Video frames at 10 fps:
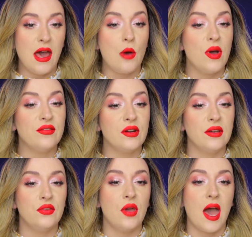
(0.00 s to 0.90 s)
However,
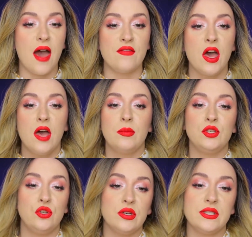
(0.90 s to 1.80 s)
if you have
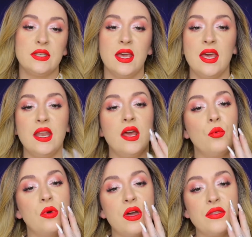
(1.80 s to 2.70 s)
mature
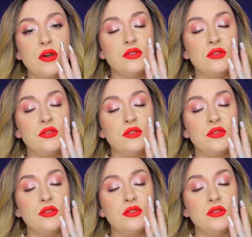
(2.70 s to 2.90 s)
skin with